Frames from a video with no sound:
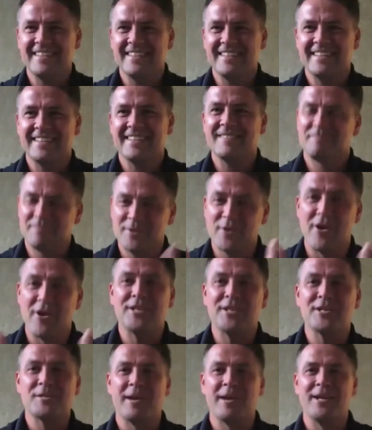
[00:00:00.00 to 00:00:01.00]
Great to speak
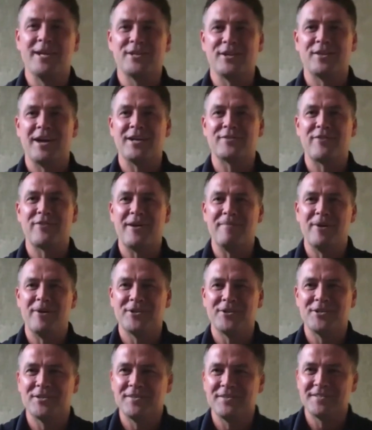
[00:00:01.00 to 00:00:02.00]
to you. Thanks very much.
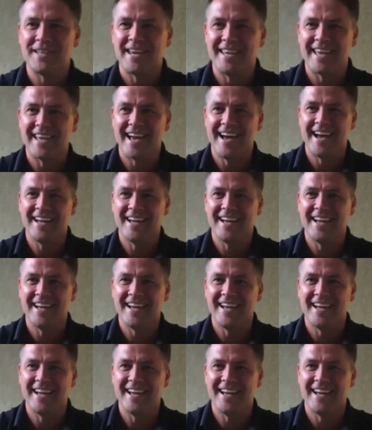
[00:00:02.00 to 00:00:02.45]
Take care.